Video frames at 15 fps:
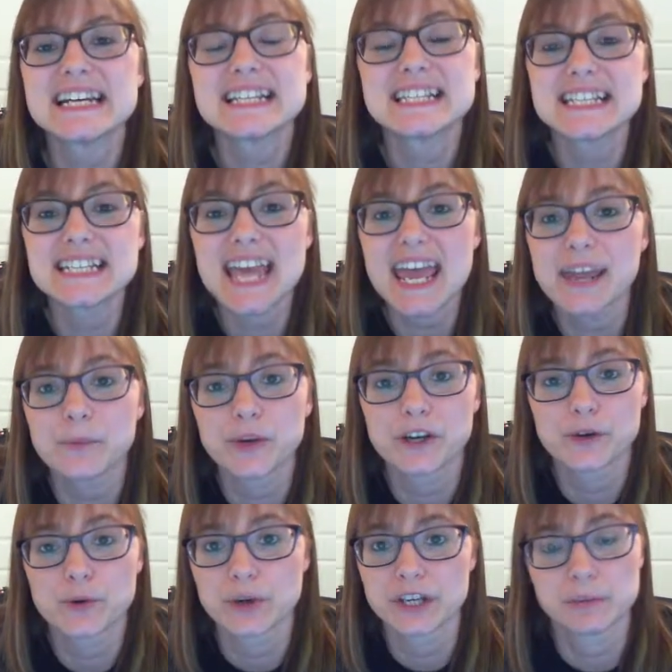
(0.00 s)
Today we
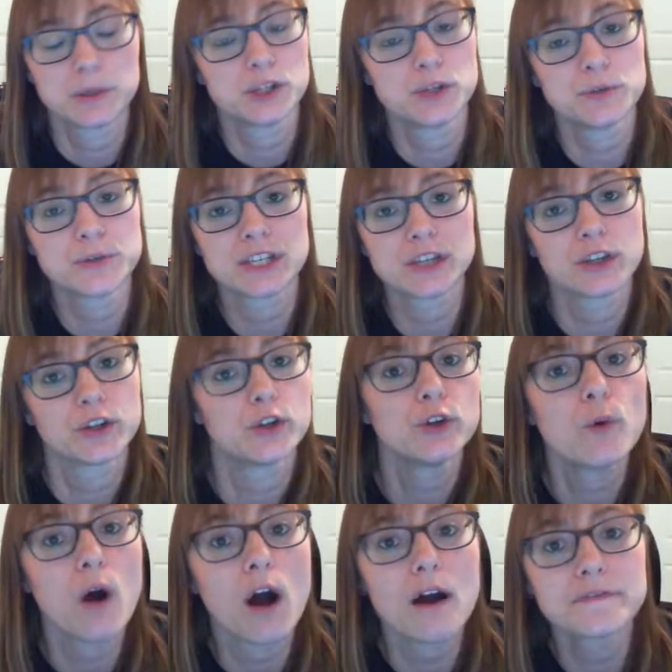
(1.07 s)
are going to be using the
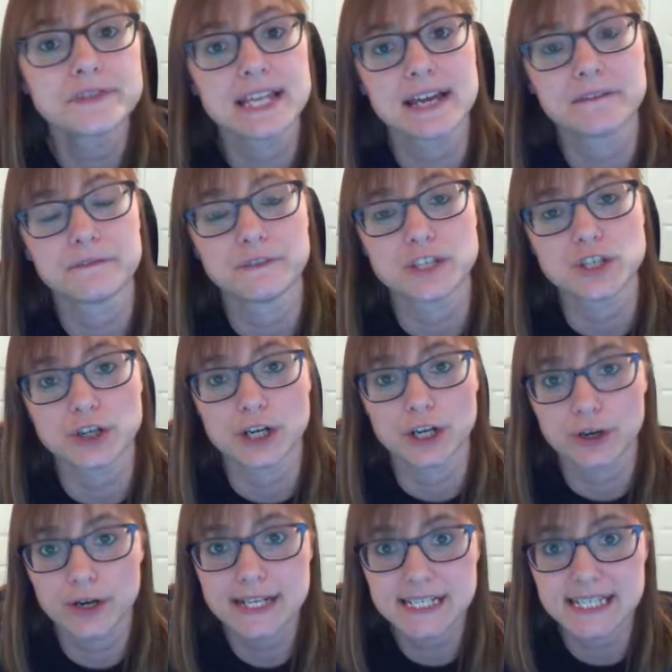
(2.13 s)
new offset feature in
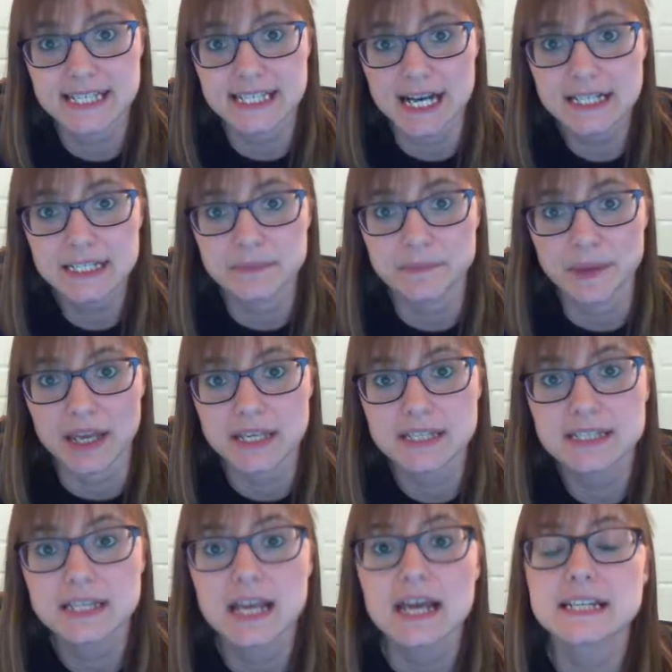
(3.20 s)
Cricut Design
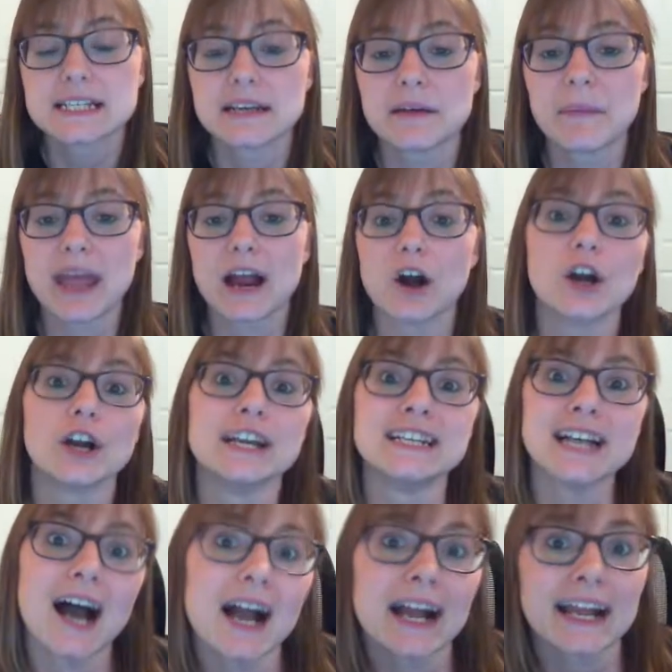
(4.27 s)
Space to make our
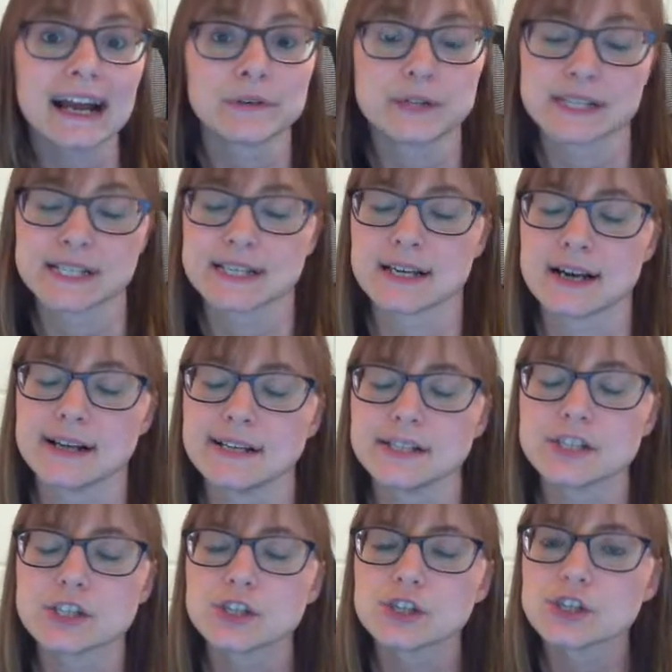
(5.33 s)
knockout
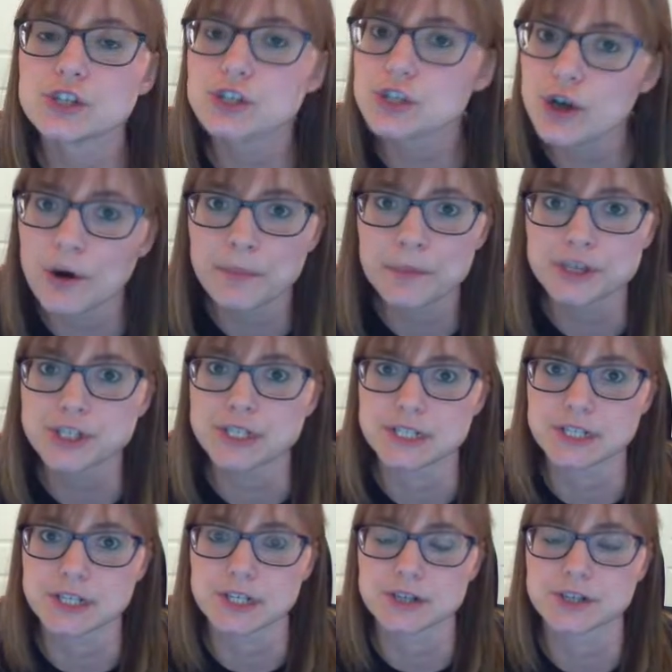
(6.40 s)
designs so much
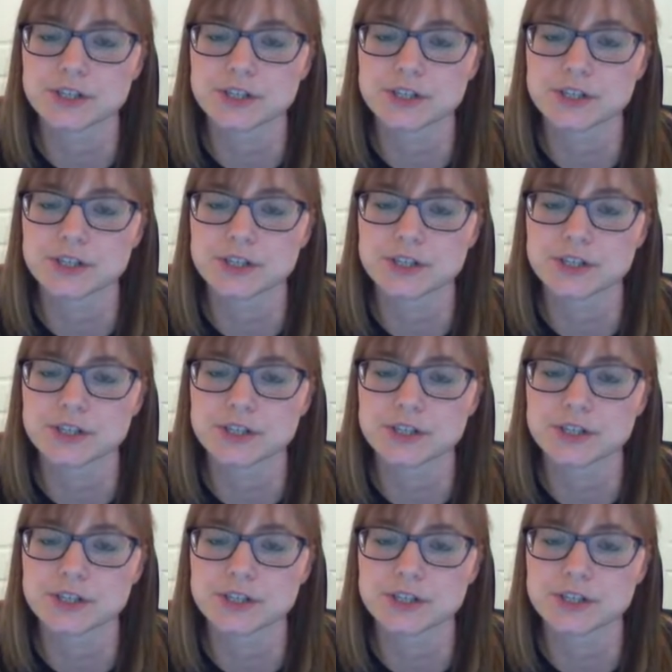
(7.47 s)
easier.